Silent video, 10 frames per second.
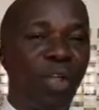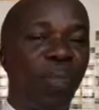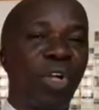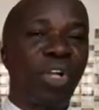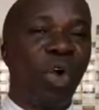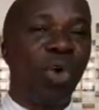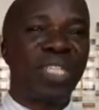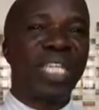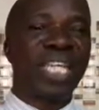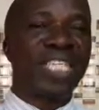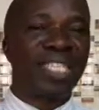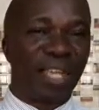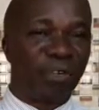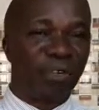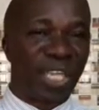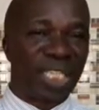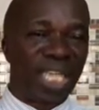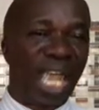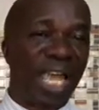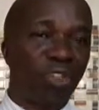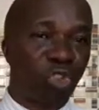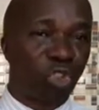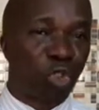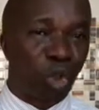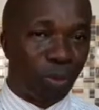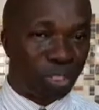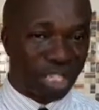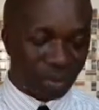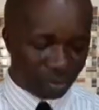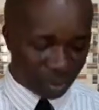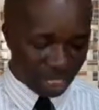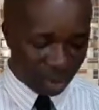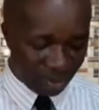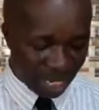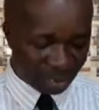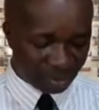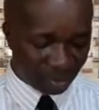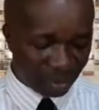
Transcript: but God intervened and stopped him. Amen.